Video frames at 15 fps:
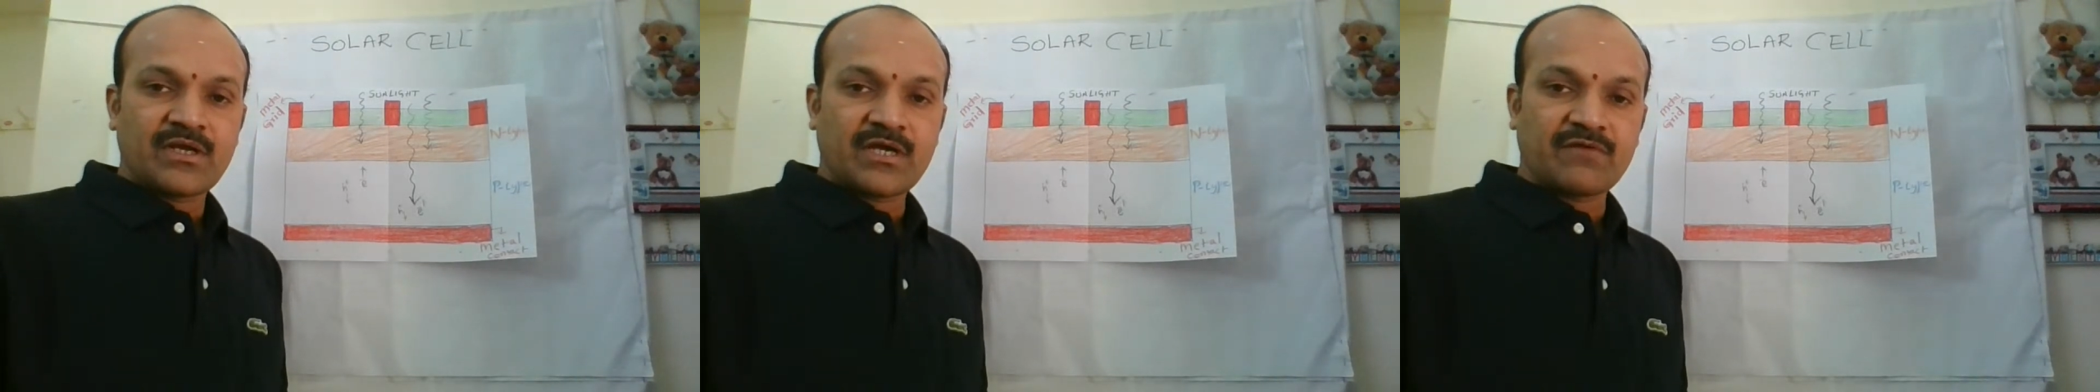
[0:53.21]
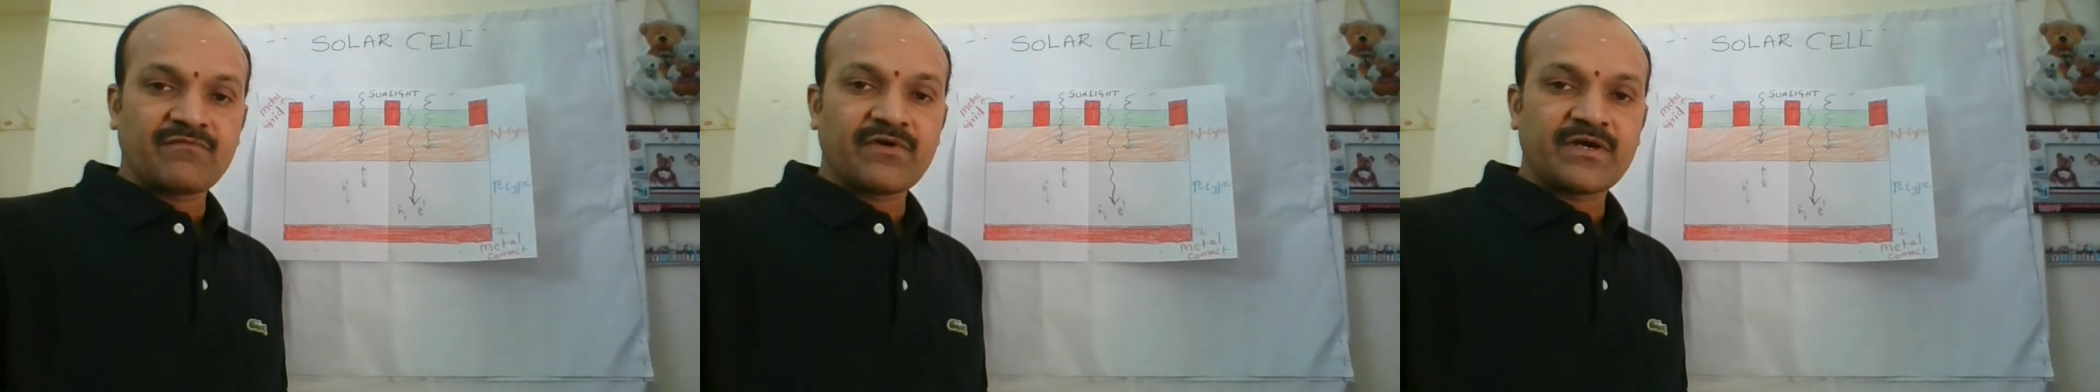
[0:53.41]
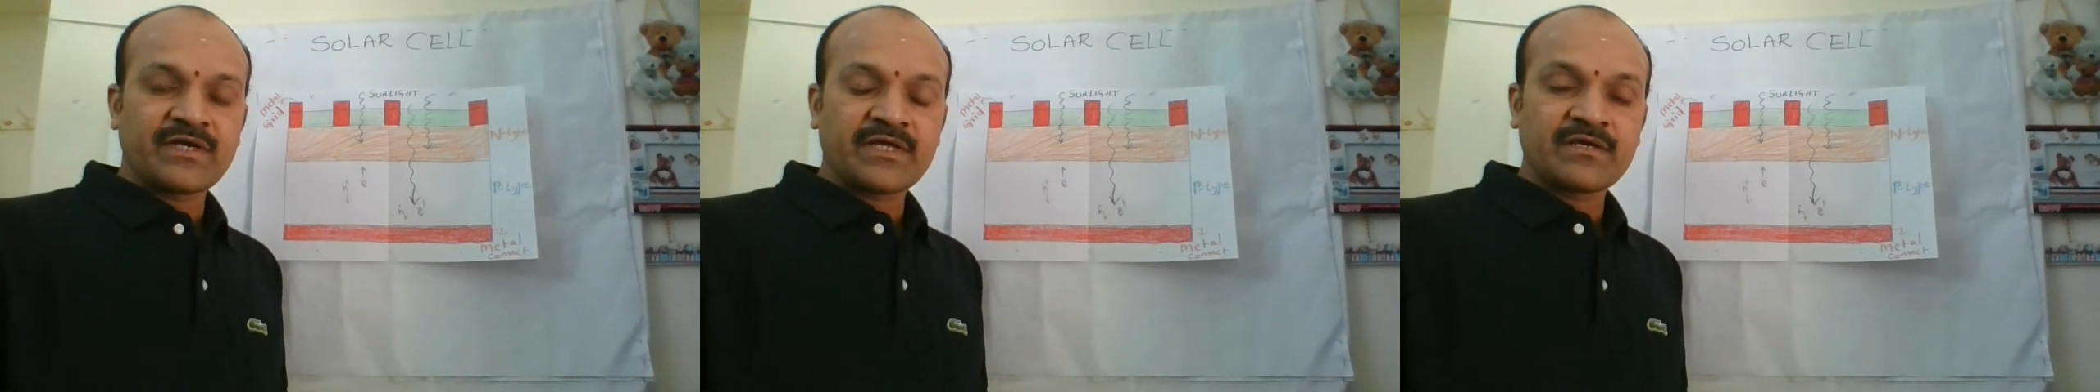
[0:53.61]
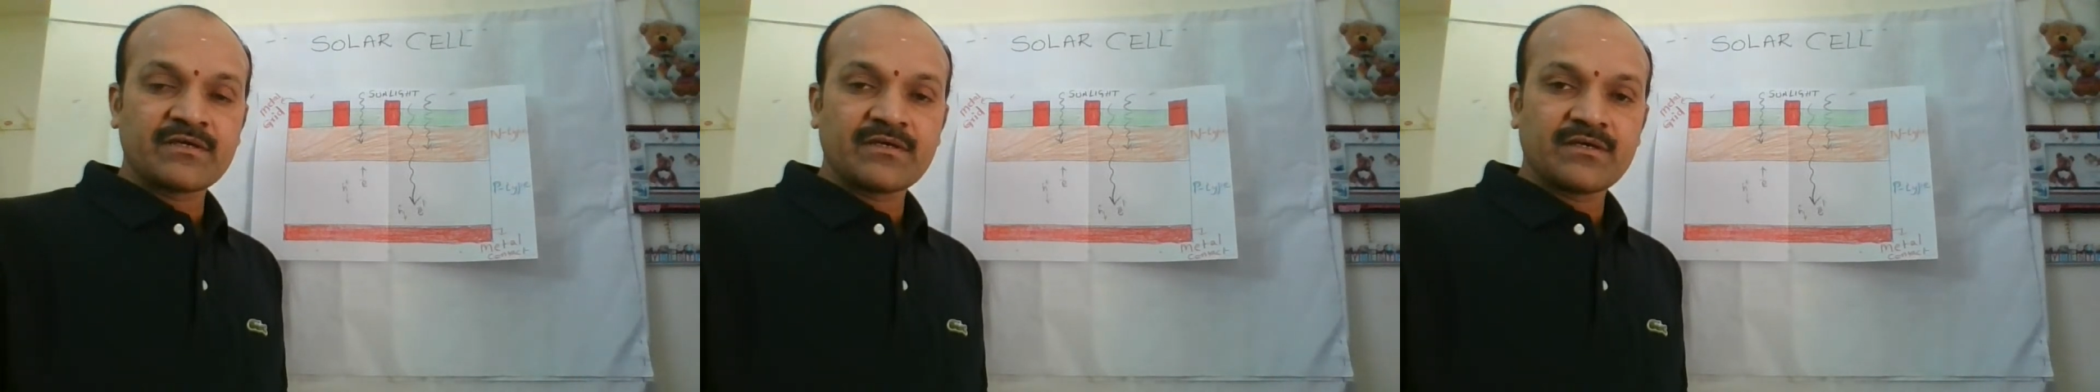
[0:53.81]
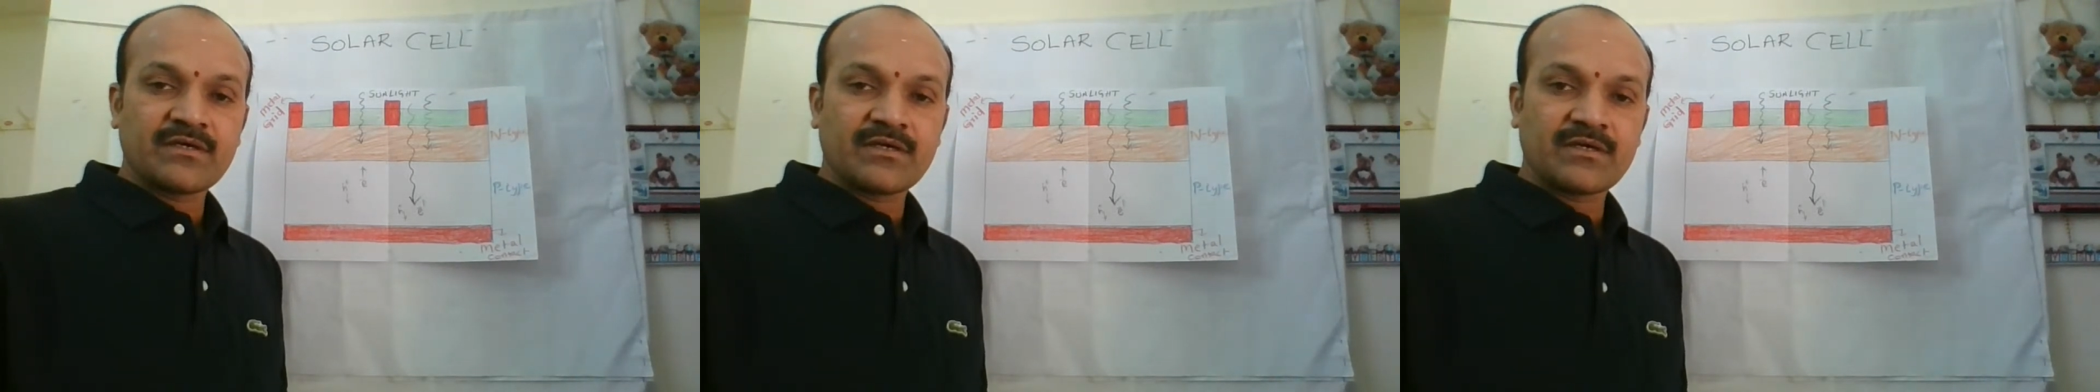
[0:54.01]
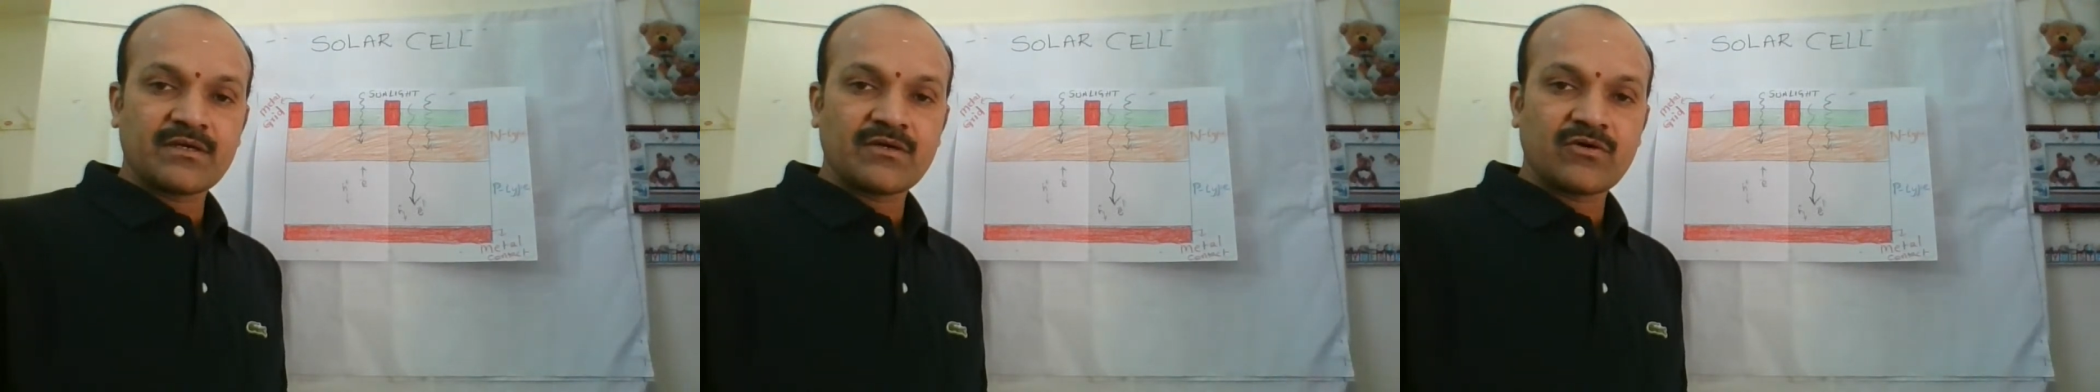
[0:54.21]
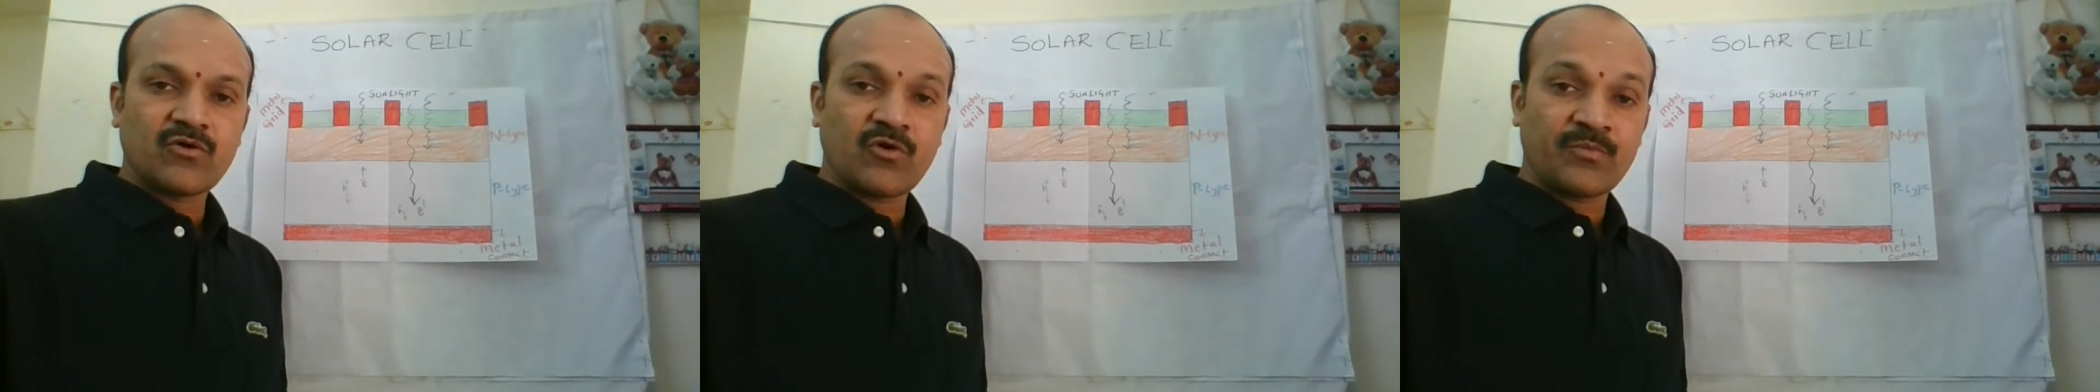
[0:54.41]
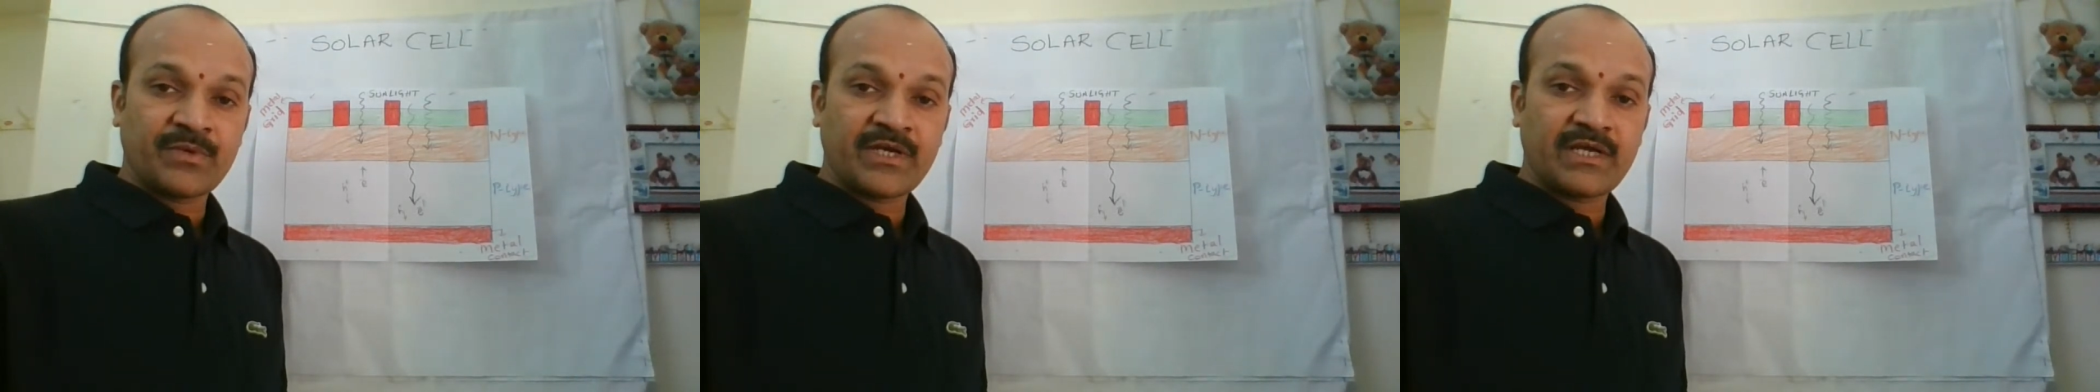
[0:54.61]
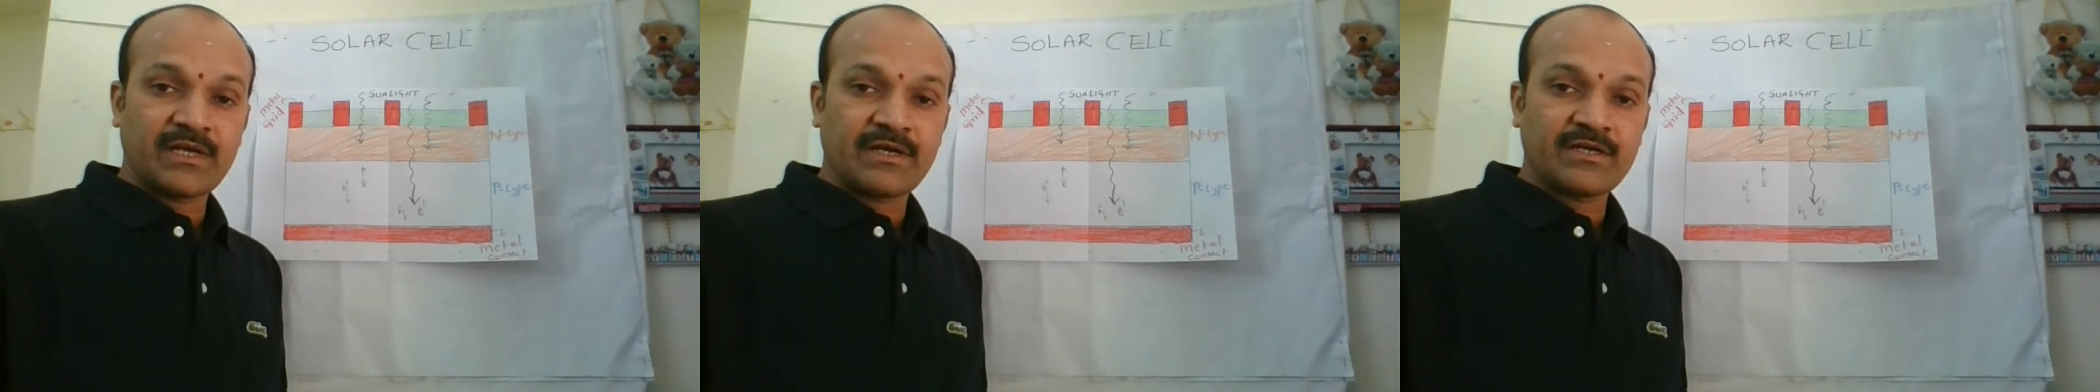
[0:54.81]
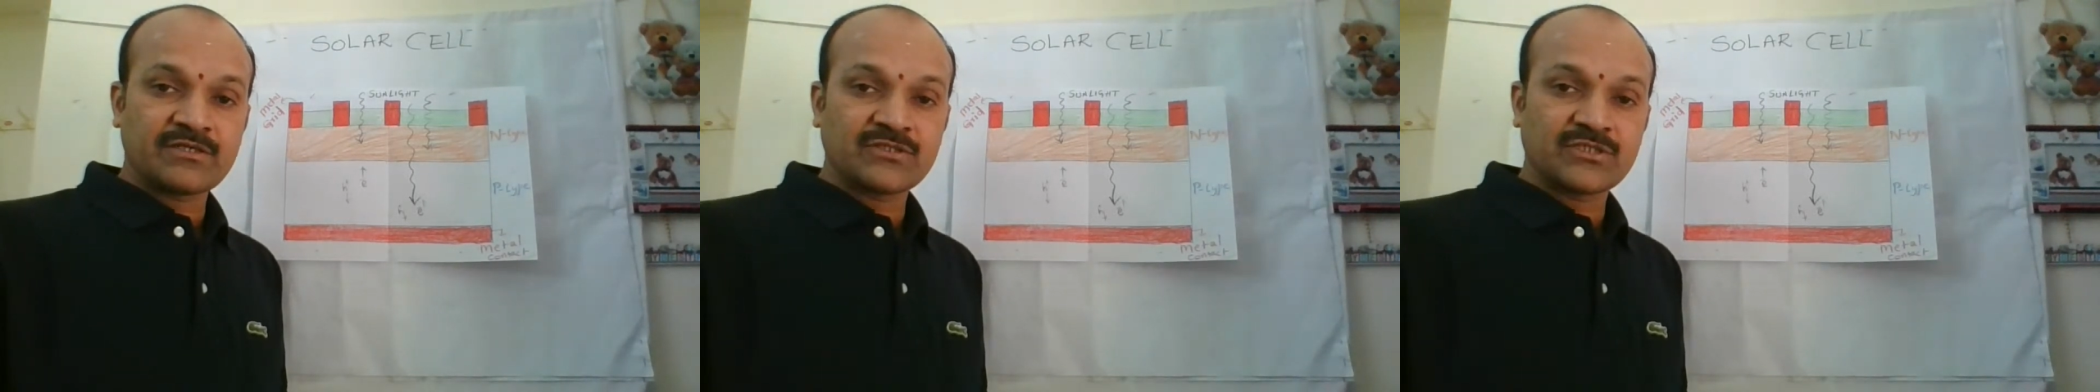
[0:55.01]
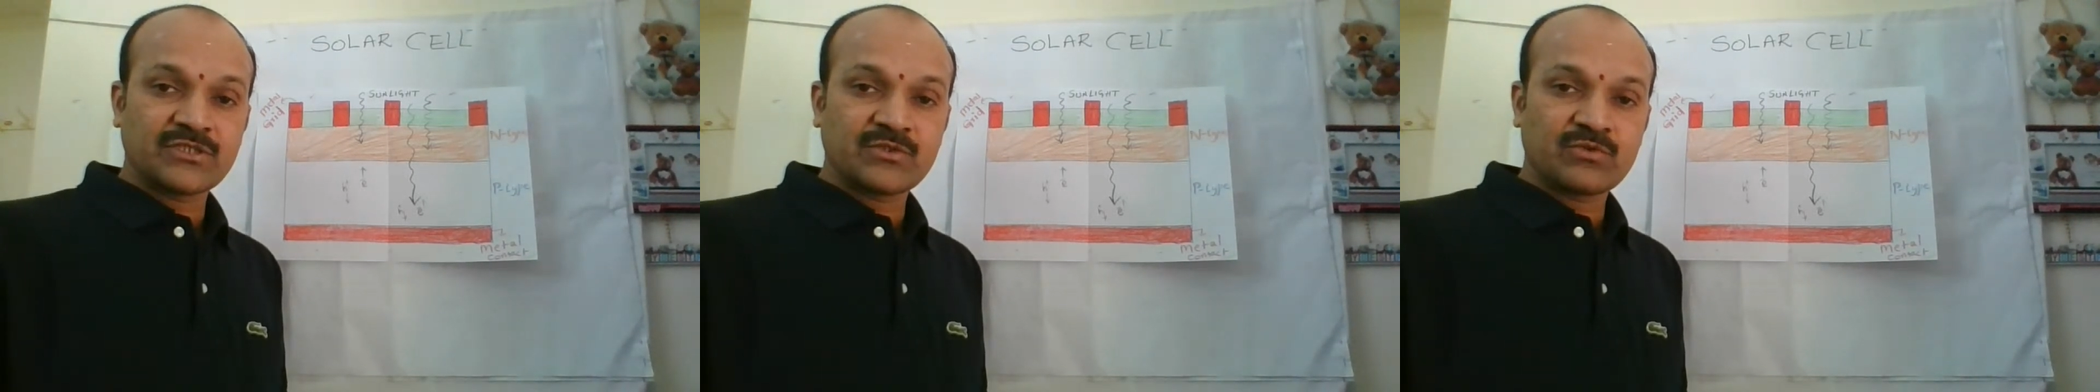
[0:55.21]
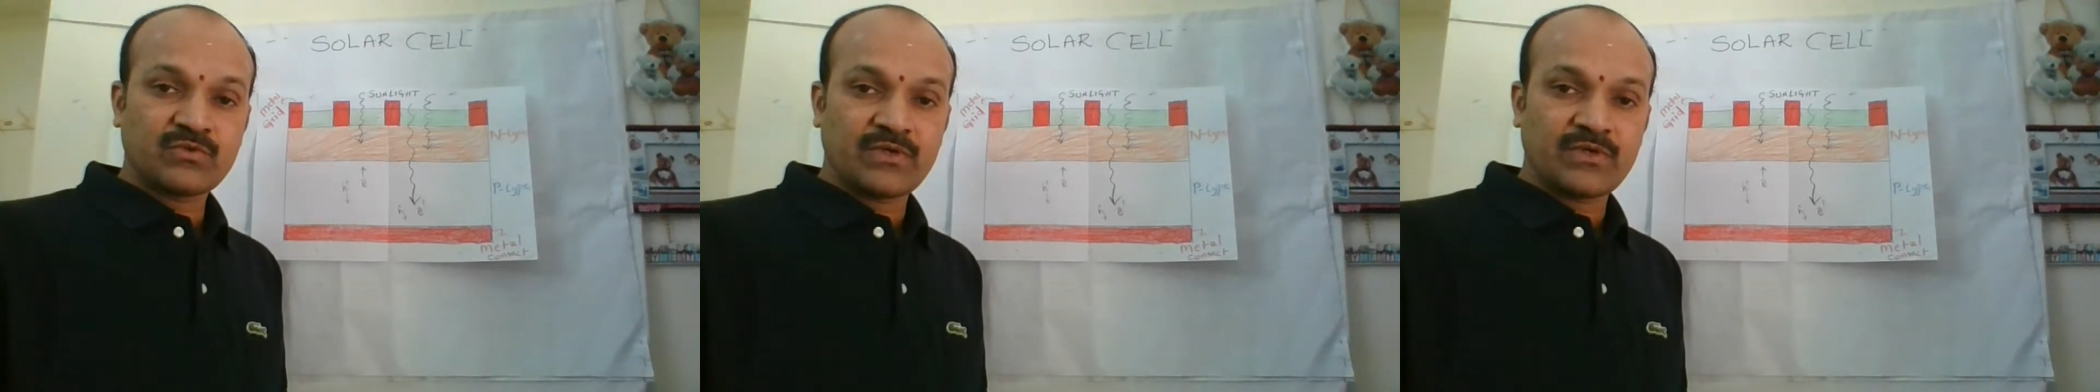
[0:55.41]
converting optical energy